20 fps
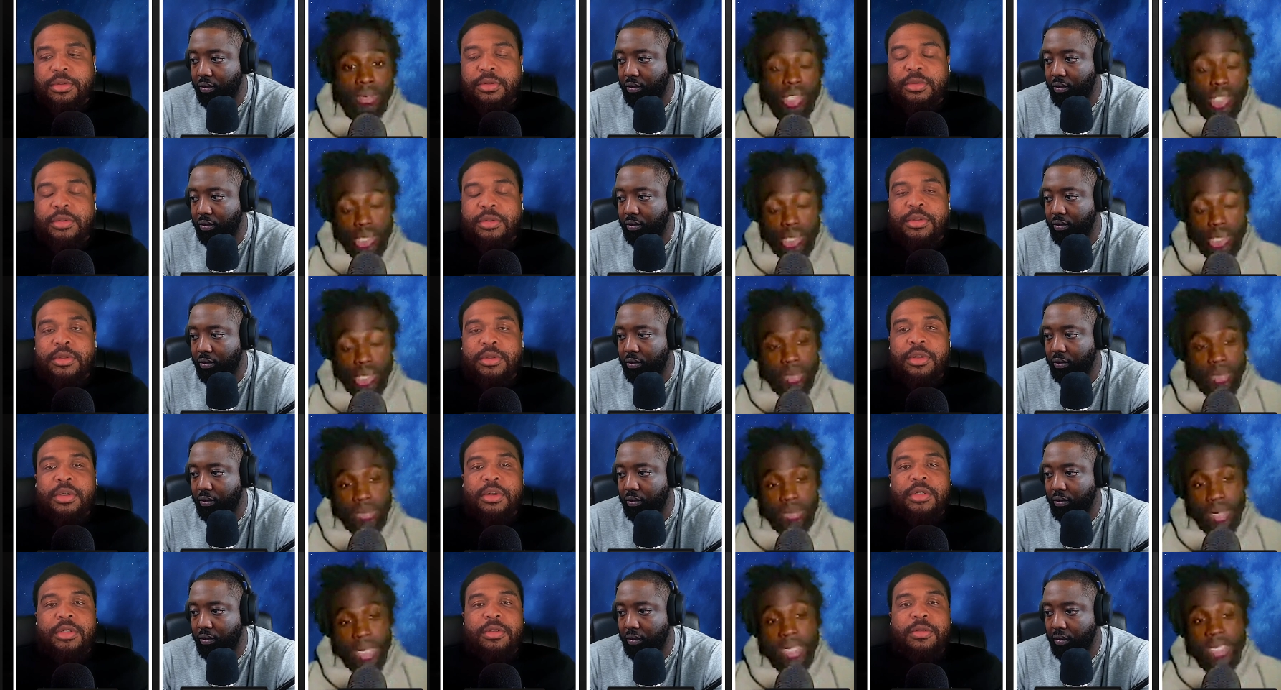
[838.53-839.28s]

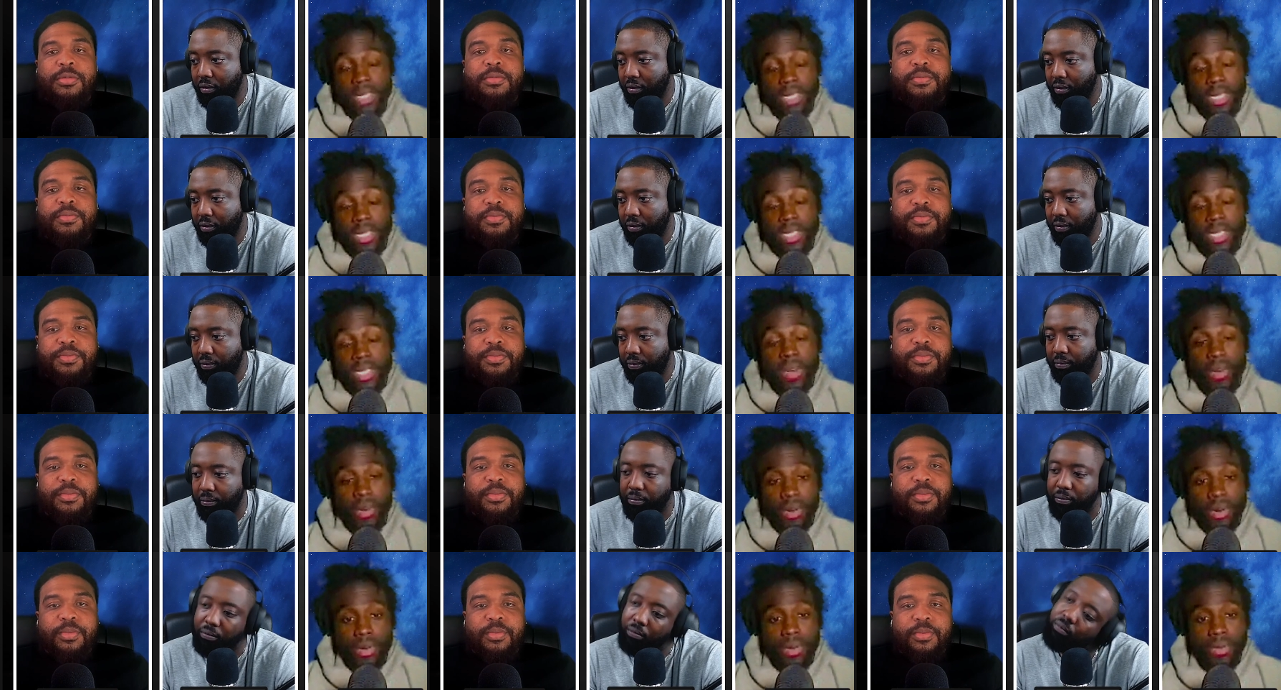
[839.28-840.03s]
Speaker 1: Just and he's the
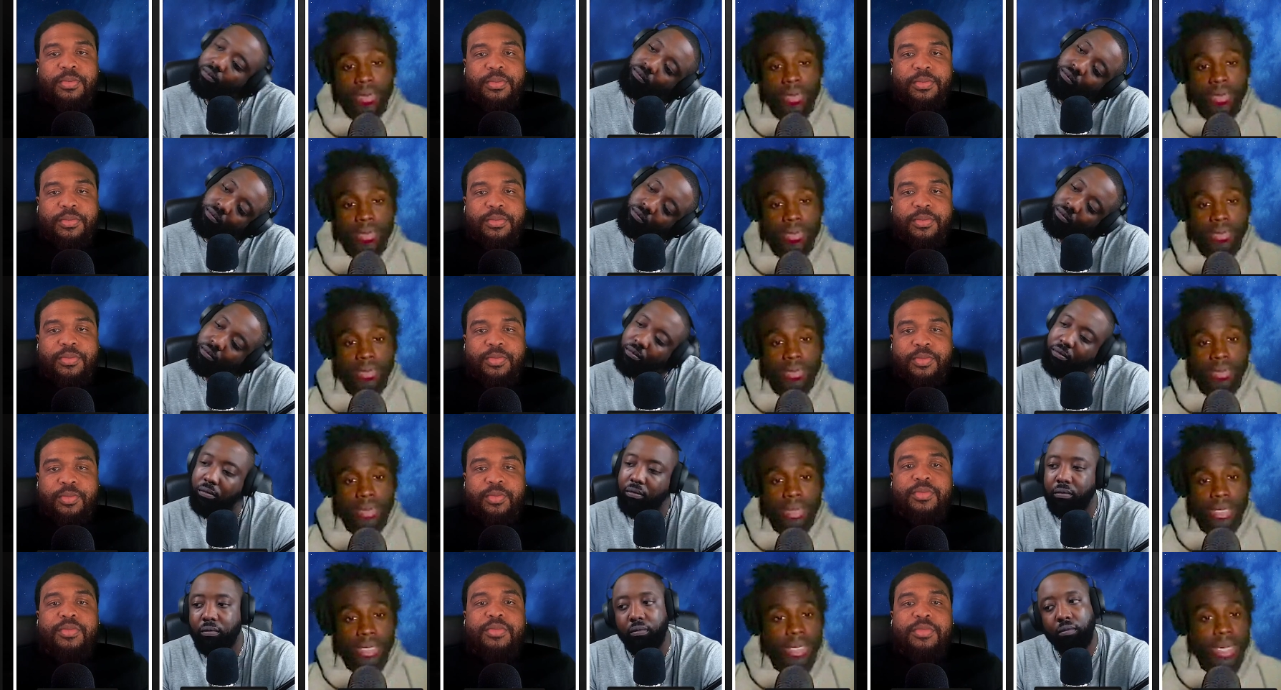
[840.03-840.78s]
center.
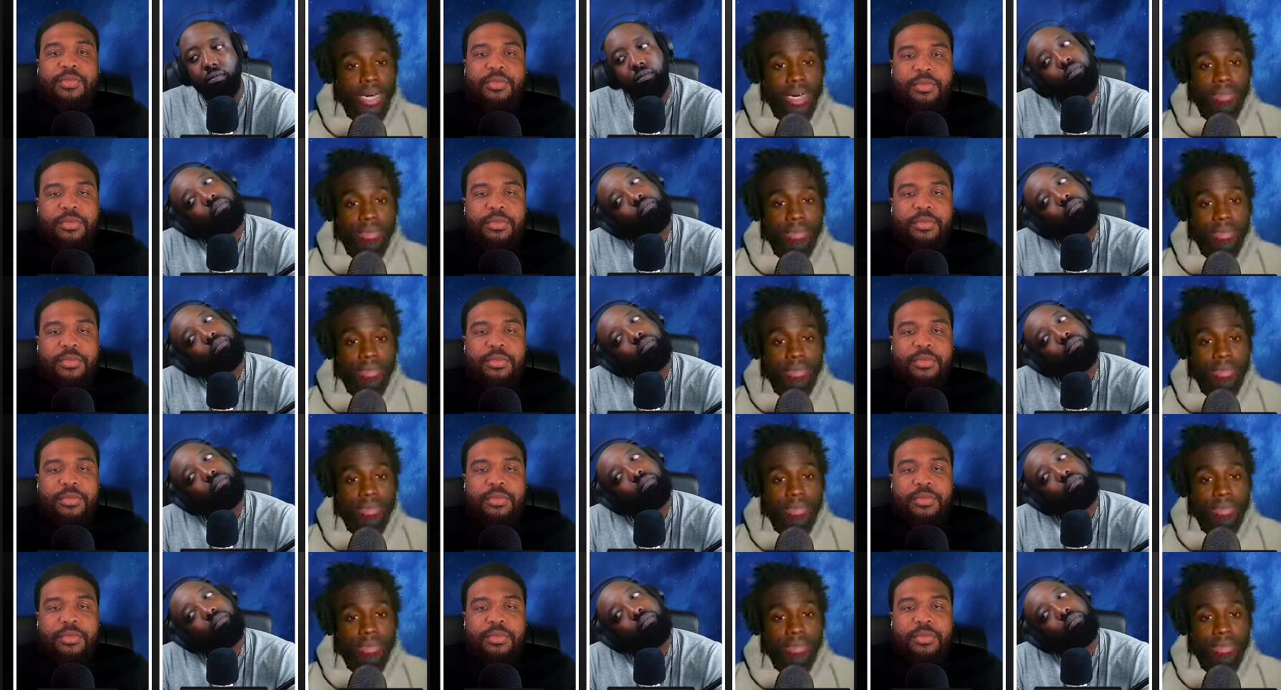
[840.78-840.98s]
He's not